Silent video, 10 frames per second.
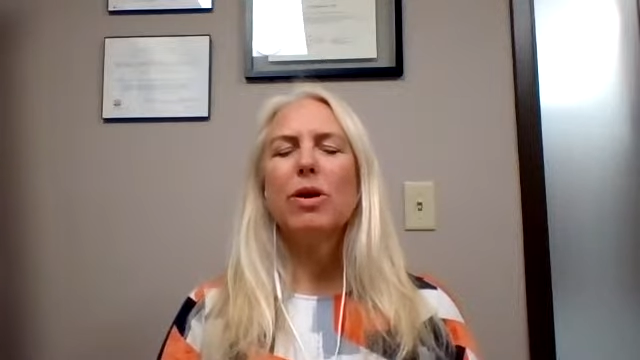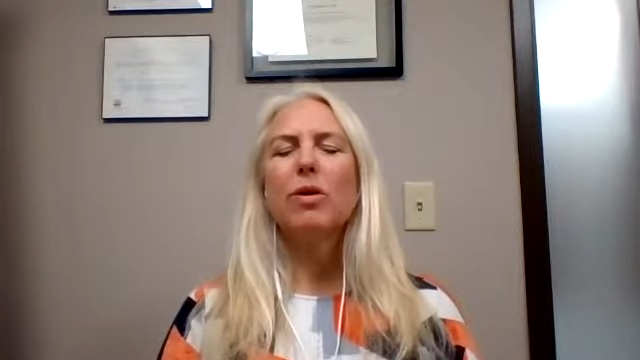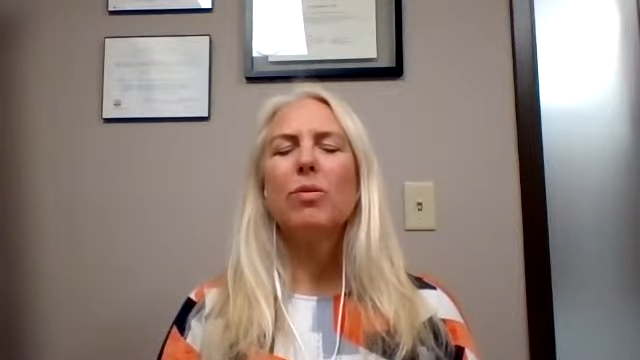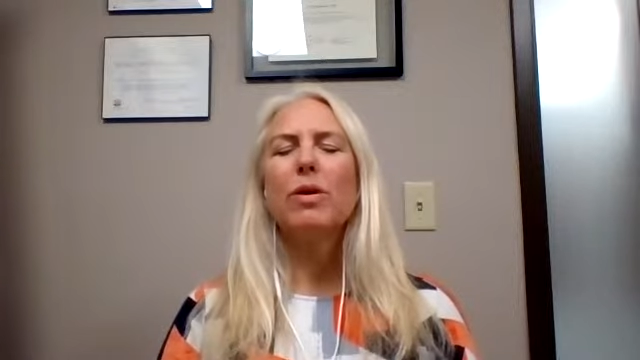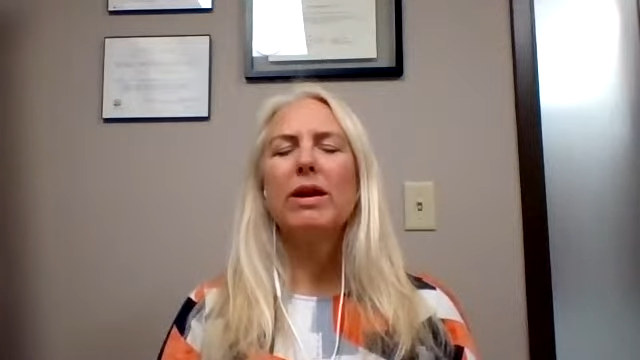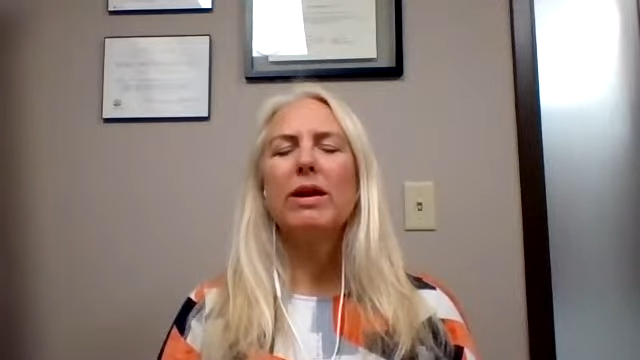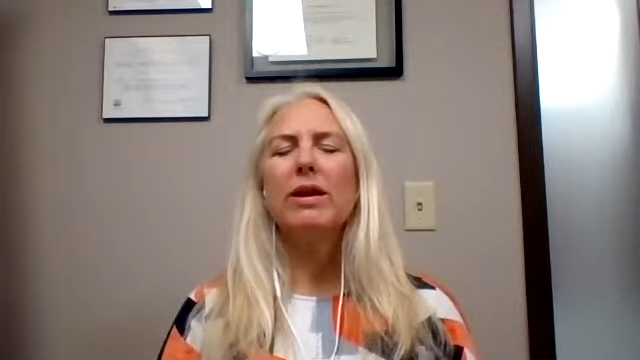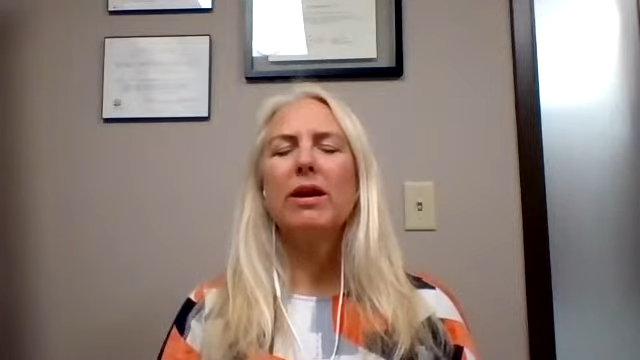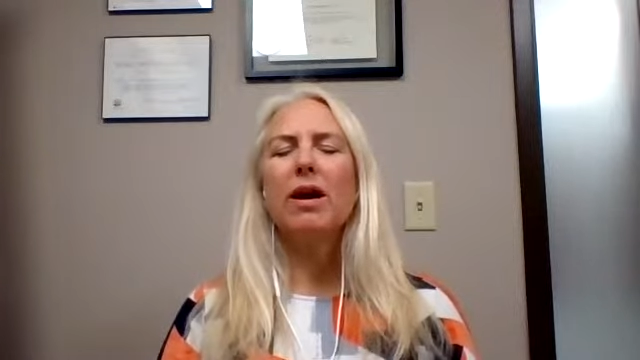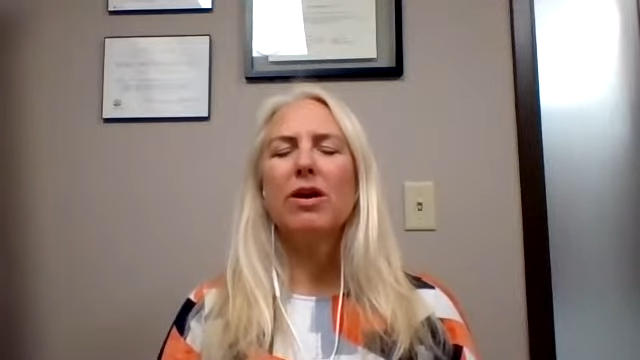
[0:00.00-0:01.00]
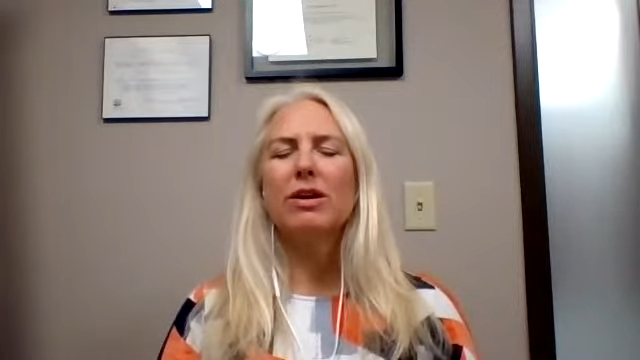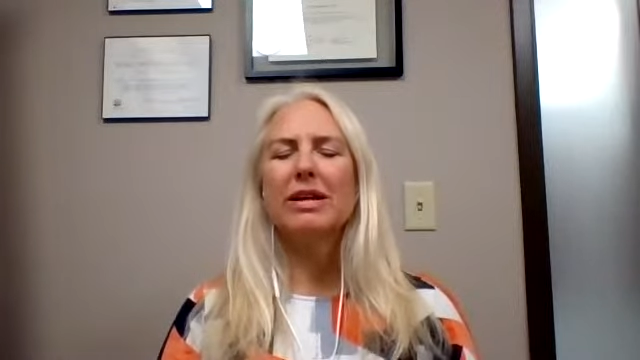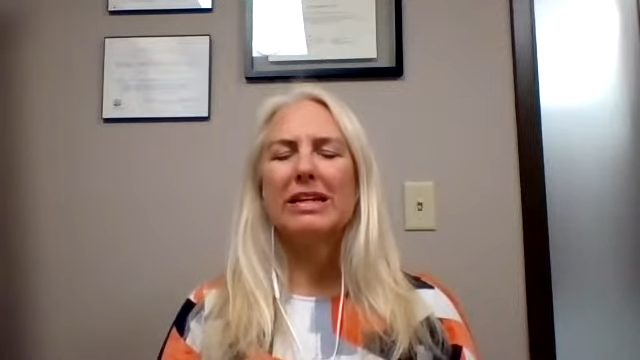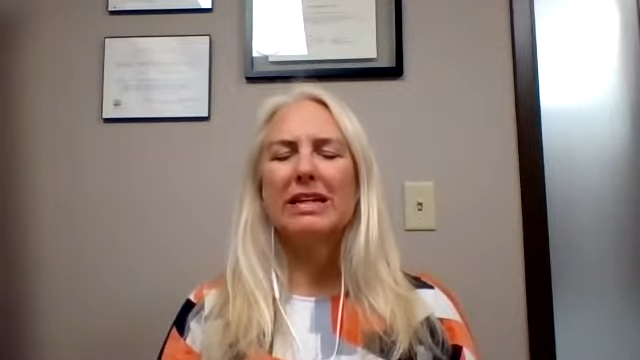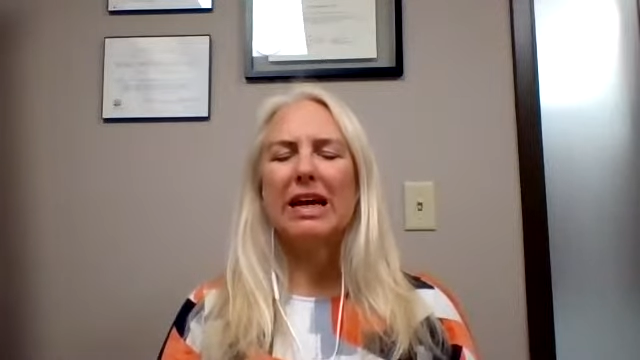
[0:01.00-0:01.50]
we are
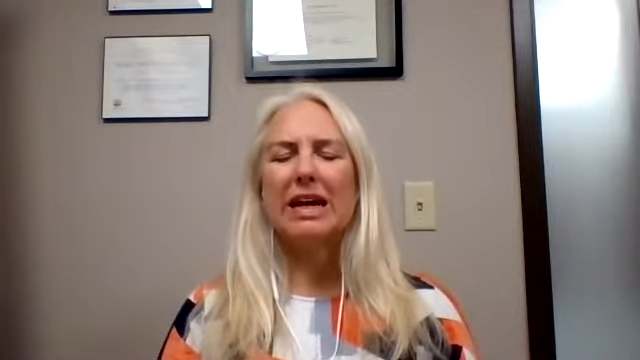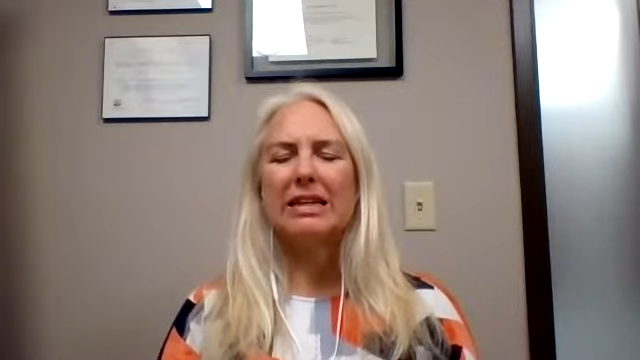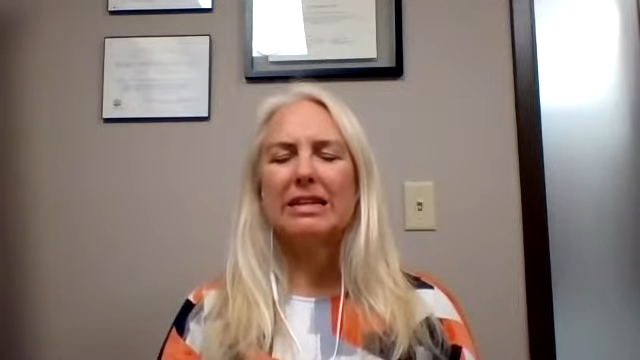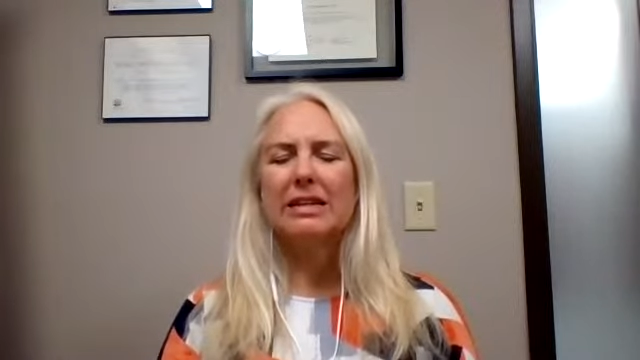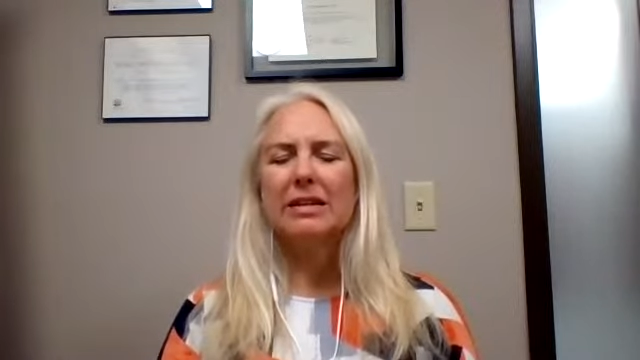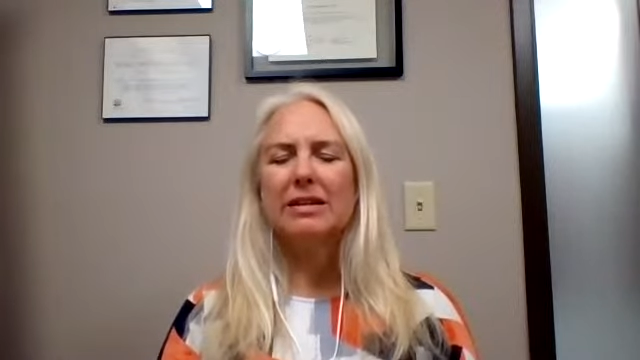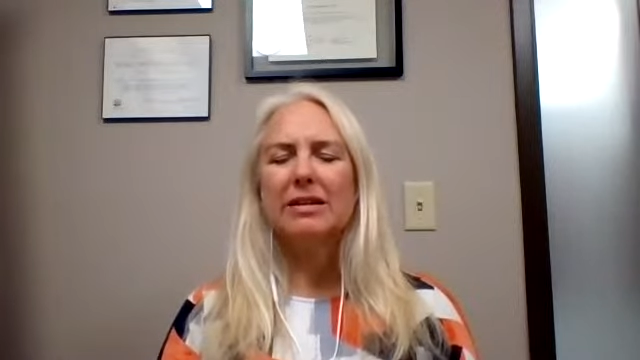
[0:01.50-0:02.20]
connected